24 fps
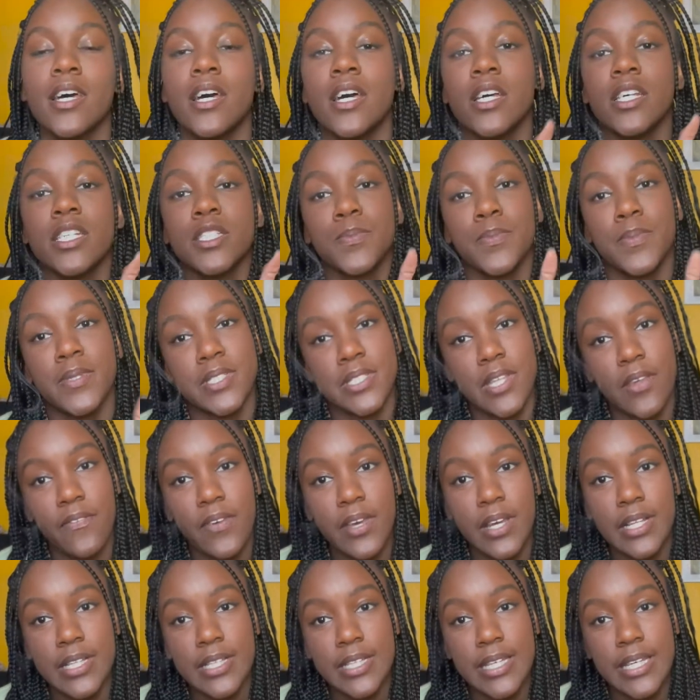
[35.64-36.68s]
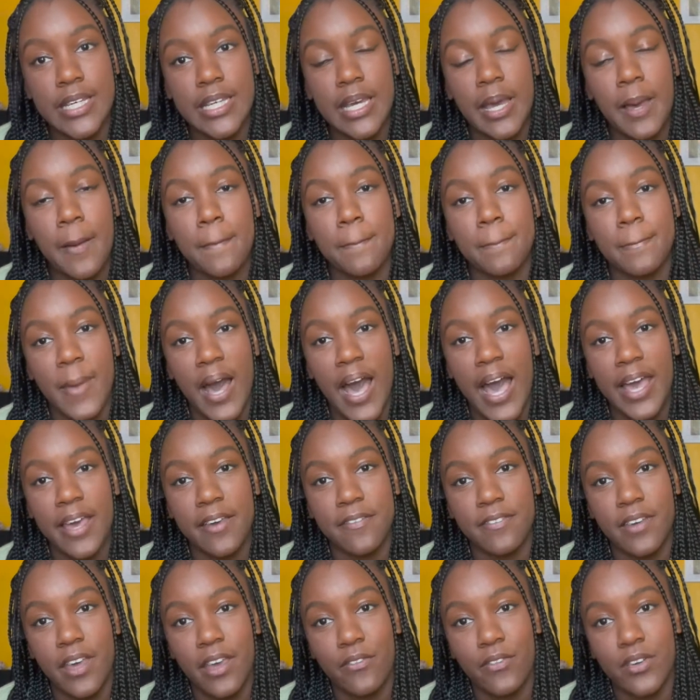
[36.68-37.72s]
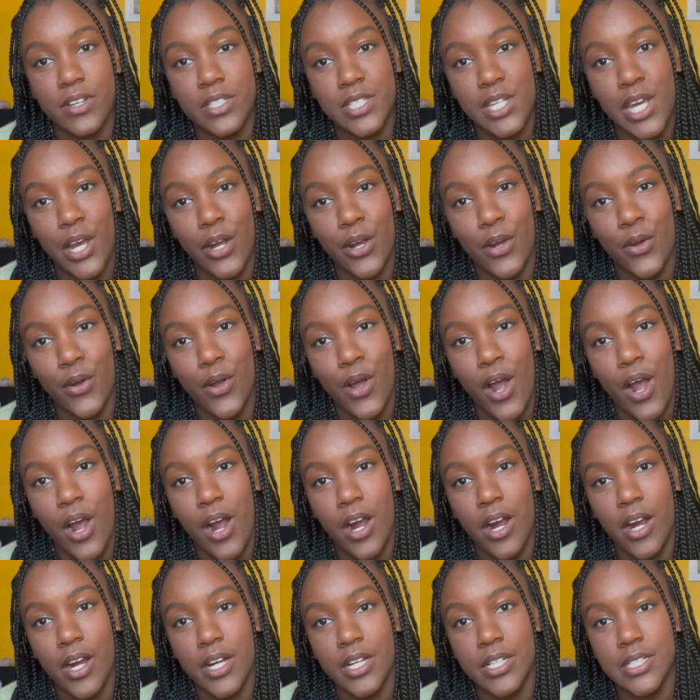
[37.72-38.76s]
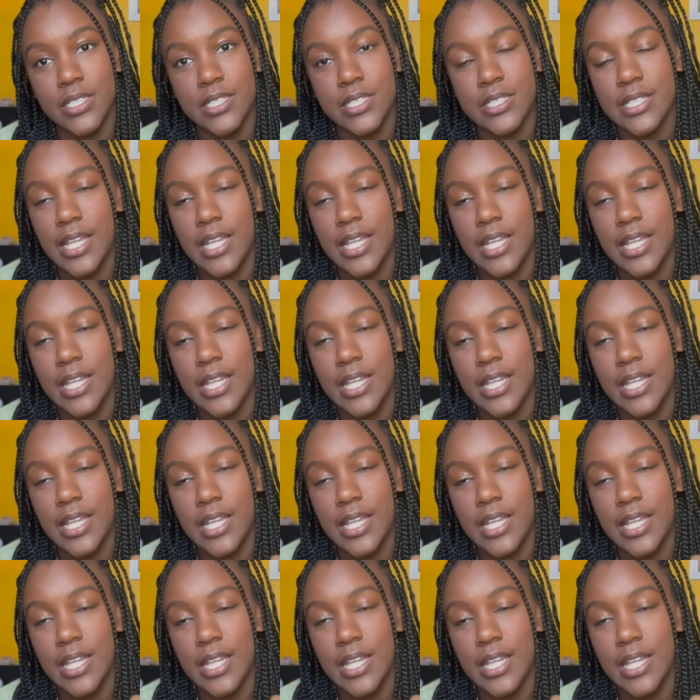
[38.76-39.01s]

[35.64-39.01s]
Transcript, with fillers: specifically my favorite tarot cards